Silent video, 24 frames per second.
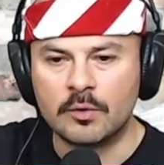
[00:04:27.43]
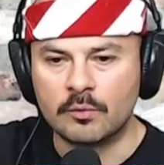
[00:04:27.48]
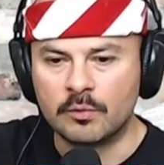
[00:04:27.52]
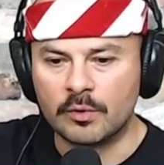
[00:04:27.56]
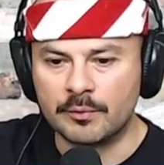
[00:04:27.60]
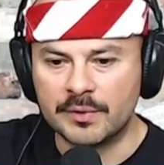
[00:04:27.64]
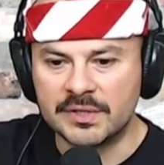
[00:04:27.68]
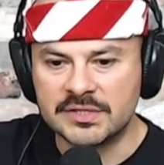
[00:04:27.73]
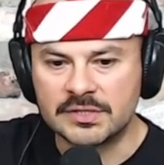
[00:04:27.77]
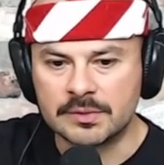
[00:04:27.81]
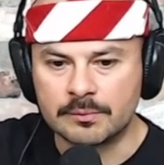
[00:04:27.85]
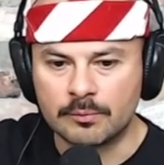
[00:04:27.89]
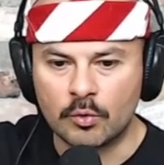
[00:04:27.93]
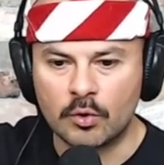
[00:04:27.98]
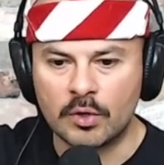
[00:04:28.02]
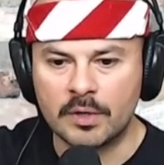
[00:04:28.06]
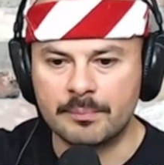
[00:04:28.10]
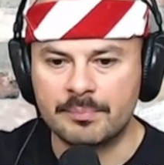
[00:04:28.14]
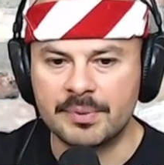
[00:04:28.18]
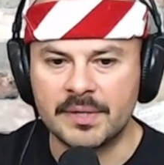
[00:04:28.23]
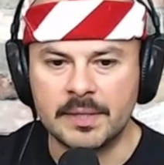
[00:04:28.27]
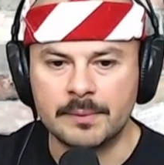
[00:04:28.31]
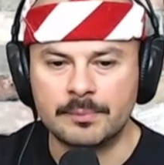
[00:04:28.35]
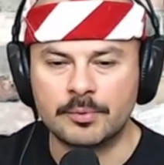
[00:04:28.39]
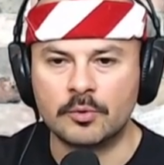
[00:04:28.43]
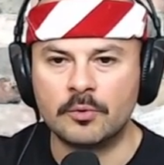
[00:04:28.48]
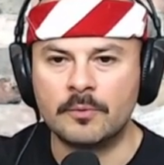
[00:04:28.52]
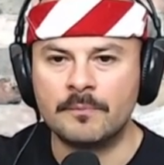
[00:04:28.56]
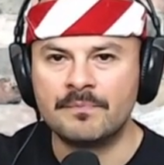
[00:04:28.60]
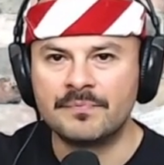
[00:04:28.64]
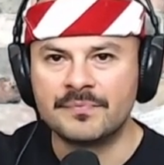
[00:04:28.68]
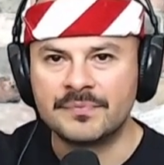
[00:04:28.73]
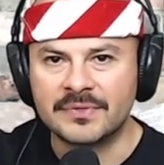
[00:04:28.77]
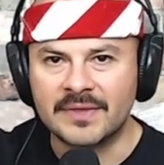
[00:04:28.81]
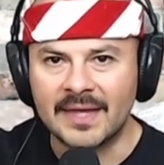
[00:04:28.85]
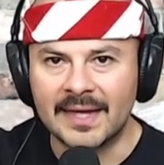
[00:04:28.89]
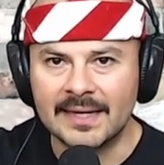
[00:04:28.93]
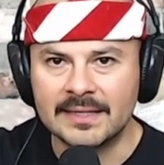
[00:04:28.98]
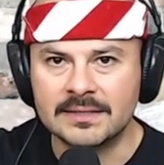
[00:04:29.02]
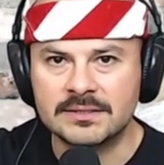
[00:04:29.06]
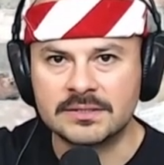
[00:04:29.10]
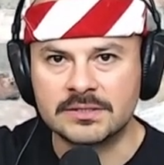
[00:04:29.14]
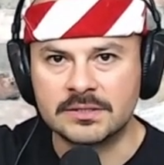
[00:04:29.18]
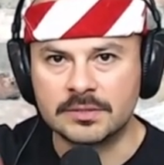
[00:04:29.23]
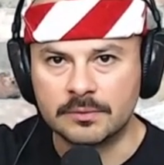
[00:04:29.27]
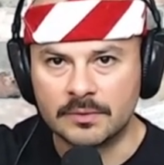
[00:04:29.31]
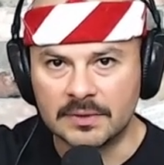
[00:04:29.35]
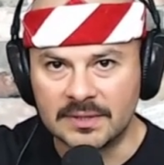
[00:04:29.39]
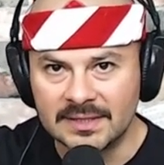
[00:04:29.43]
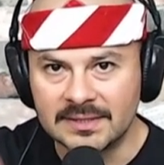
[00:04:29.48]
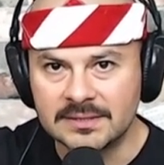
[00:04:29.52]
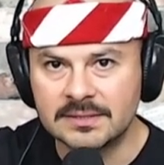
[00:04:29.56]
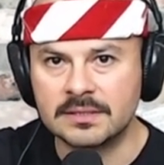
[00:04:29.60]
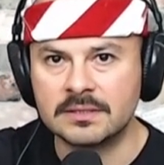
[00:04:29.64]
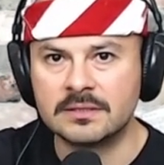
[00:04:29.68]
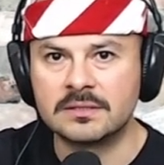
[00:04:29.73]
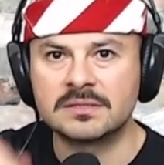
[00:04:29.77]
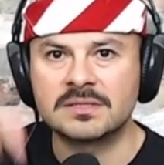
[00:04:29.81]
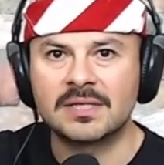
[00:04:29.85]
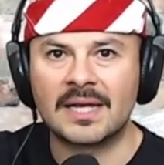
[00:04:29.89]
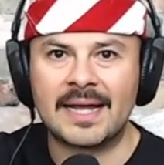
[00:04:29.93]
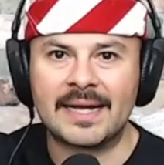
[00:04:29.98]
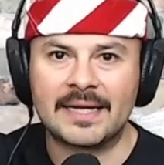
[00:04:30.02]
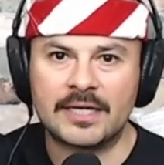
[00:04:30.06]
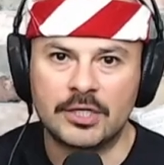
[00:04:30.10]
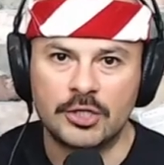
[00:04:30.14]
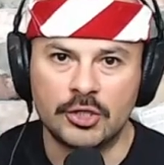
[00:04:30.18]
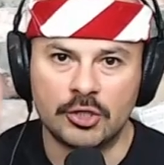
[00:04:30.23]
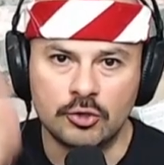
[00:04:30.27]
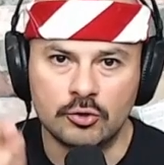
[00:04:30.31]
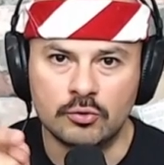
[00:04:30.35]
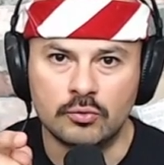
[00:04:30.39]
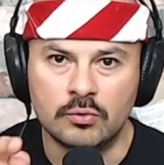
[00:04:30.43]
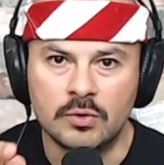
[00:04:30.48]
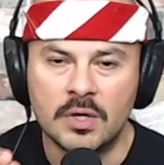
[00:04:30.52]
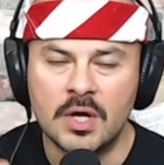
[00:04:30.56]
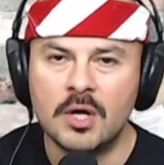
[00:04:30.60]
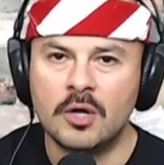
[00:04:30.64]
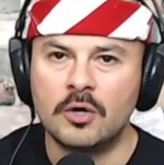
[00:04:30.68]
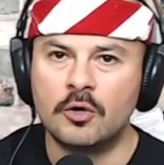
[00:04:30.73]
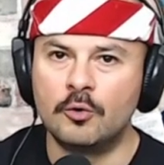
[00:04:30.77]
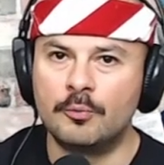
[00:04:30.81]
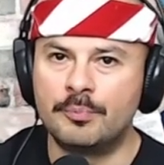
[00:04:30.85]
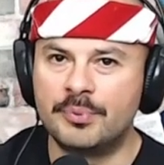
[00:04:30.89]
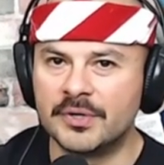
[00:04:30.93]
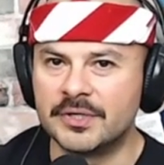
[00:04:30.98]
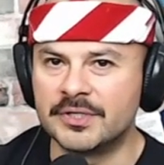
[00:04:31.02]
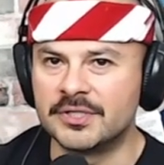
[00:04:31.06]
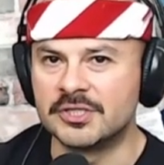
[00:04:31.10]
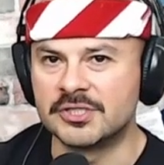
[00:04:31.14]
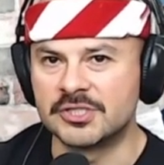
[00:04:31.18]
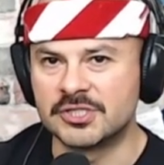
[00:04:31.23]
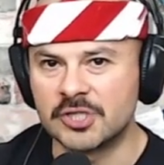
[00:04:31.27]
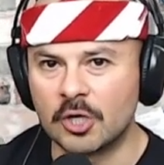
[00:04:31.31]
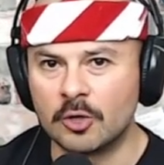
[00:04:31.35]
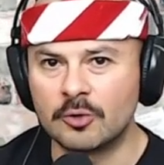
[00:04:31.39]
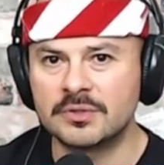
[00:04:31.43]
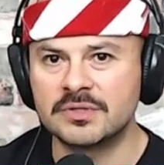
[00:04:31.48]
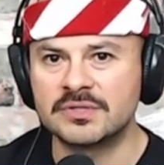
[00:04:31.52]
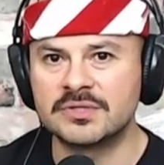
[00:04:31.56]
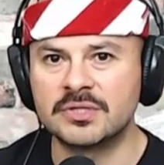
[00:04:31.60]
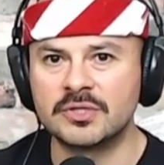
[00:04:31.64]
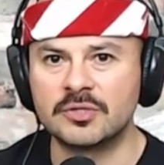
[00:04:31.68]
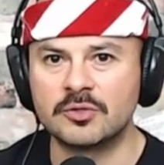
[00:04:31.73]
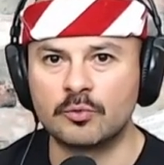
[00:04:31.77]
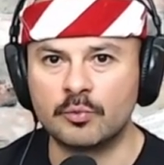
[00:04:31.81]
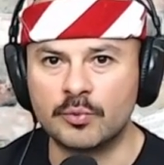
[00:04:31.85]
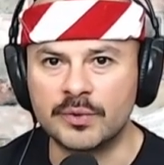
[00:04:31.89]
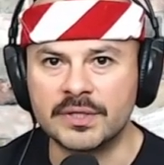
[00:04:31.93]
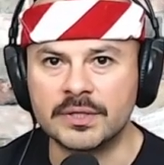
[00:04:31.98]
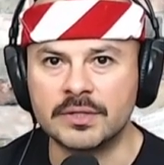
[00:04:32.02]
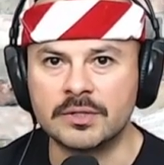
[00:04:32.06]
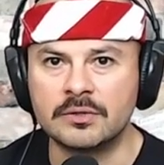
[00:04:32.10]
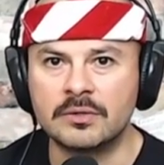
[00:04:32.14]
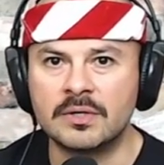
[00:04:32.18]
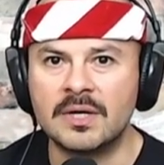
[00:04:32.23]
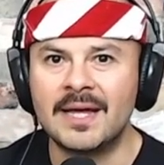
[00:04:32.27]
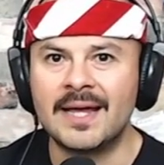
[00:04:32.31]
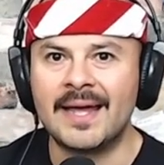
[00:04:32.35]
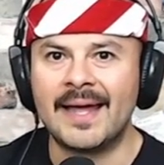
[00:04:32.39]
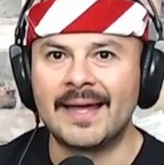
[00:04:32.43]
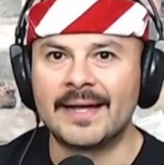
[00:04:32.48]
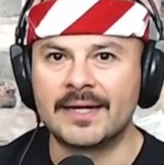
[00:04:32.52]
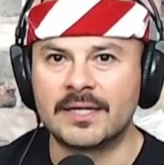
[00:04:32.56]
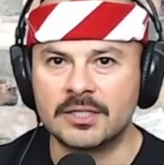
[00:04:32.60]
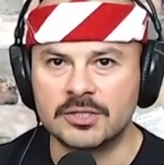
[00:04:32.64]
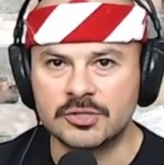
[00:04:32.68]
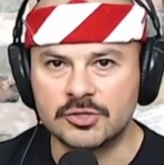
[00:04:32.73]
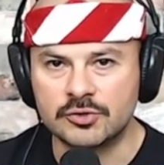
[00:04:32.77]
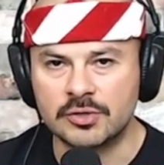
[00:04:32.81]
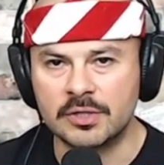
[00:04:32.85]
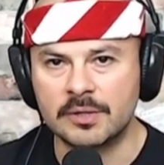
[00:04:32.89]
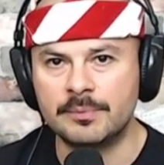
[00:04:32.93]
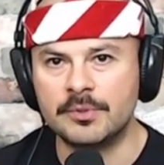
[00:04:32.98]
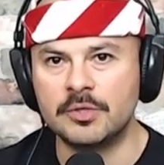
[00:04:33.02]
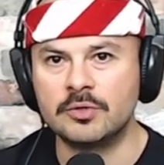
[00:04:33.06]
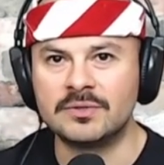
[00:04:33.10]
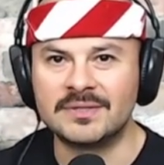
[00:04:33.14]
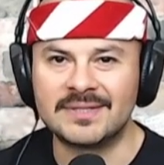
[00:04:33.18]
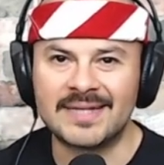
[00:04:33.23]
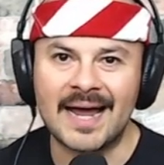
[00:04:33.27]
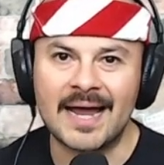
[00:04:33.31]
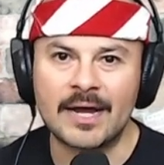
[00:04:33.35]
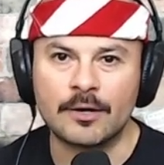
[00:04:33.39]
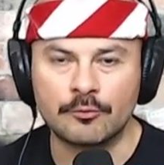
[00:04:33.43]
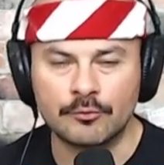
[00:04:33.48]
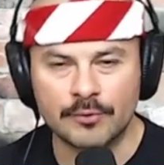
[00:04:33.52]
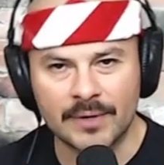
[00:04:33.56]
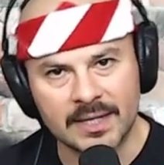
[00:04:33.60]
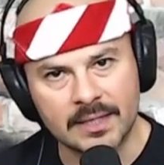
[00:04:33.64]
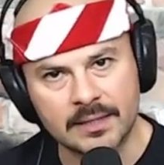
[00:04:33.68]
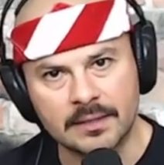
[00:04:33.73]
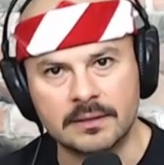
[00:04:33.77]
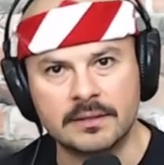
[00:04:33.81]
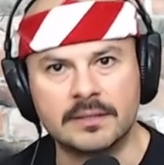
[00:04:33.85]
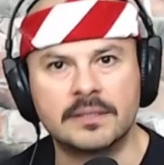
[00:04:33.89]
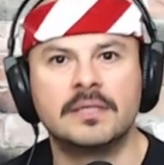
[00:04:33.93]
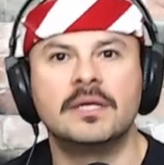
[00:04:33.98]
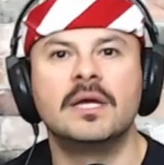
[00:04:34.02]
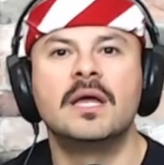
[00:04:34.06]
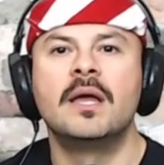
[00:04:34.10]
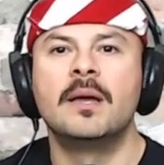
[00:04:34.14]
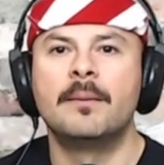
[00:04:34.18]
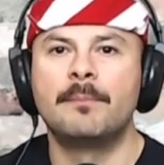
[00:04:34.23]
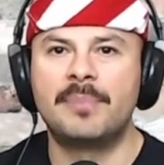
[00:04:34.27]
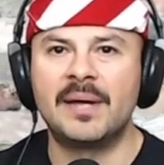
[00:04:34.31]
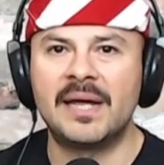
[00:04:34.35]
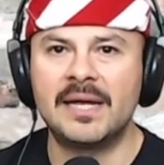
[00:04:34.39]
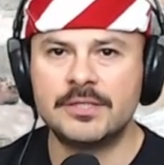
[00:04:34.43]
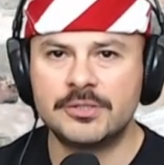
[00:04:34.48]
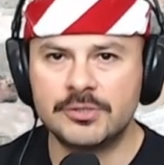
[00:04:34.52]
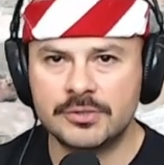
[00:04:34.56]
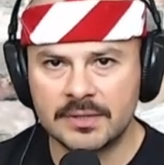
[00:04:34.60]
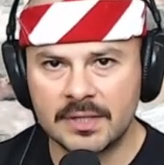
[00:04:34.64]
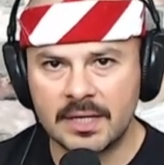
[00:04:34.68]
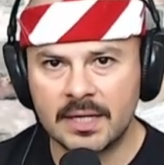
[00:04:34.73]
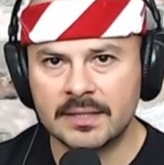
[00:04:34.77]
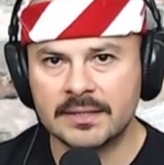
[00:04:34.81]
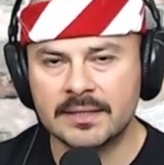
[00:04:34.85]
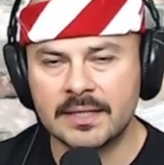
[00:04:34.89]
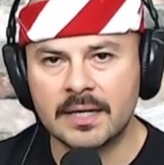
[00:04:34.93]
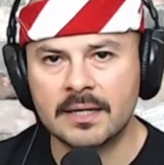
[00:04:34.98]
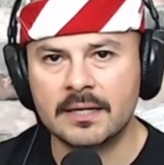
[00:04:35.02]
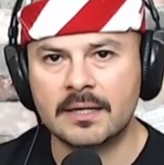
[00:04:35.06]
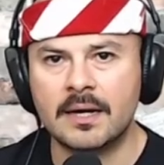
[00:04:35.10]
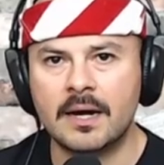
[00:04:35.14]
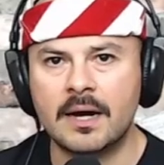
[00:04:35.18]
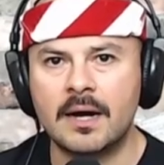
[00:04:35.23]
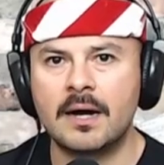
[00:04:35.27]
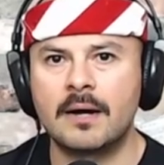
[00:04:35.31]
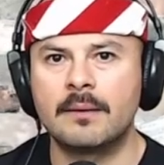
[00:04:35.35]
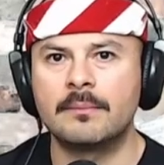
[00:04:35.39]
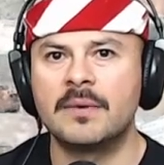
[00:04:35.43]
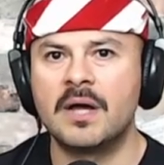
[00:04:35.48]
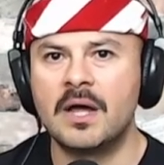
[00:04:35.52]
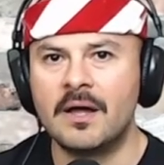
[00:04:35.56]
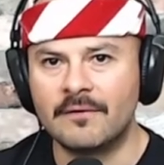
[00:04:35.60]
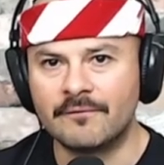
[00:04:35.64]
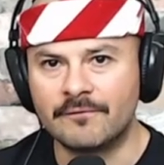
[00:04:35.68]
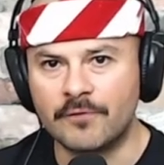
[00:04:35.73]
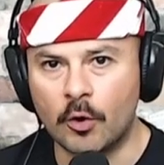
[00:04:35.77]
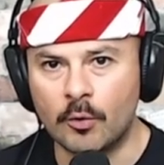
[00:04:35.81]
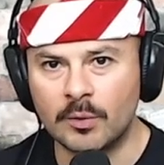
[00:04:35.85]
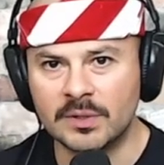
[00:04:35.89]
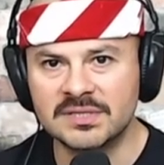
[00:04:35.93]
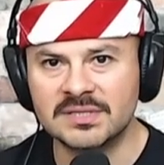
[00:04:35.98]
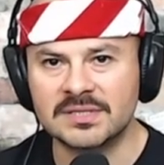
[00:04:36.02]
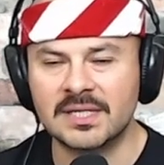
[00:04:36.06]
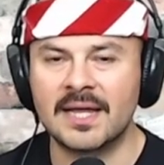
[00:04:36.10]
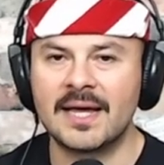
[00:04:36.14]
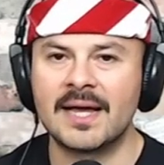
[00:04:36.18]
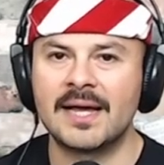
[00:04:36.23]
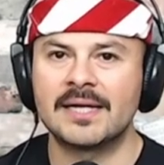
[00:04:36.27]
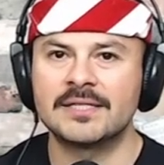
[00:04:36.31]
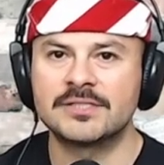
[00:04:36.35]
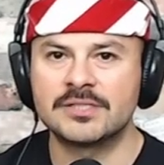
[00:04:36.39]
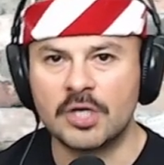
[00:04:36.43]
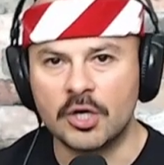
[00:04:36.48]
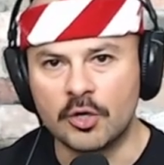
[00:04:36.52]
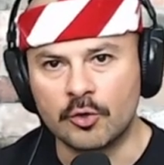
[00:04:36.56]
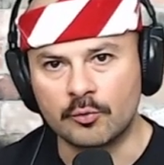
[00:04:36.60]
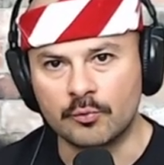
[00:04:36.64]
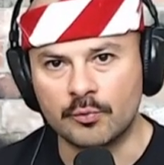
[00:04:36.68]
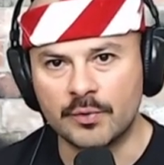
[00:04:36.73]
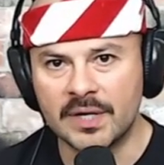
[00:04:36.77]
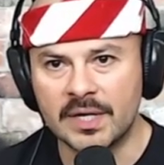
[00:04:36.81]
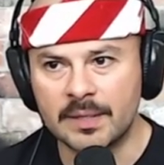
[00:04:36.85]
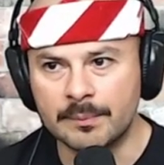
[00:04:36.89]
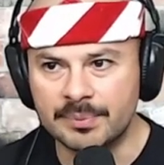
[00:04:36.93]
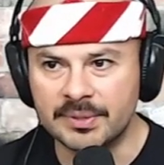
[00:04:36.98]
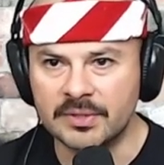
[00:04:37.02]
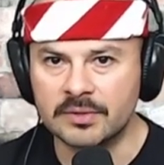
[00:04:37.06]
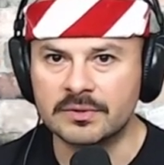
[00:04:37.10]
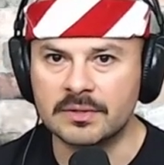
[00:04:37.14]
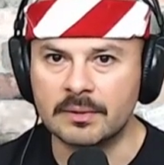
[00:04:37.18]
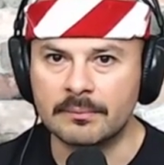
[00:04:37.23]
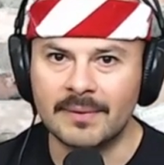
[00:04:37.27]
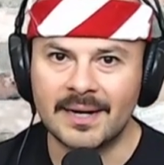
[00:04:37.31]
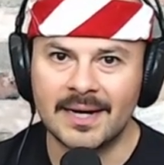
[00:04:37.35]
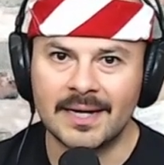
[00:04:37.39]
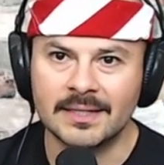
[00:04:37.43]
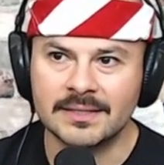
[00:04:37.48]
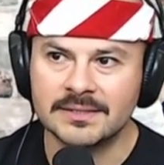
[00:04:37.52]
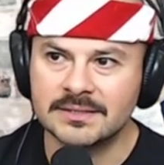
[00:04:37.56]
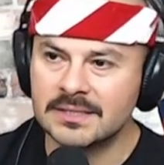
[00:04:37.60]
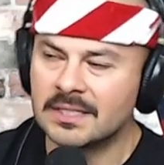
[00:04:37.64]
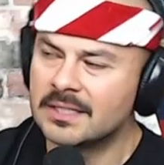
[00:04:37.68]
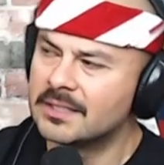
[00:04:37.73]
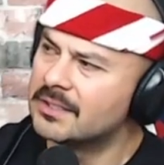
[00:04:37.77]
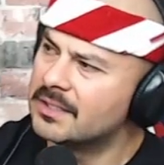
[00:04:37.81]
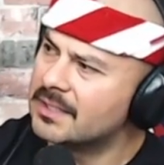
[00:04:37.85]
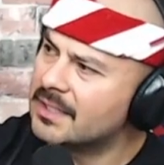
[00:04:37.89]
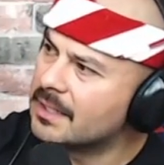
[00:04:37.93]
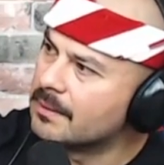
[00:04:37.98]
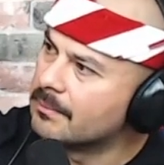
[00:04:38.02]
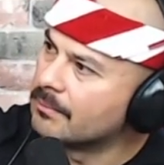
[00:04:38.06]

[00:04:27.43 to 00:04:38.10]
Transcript: We're reaching more people thanks to listeners like you who put your shoulder to the wheel and contribute directly. Patreon.com/RedPillTamales. You get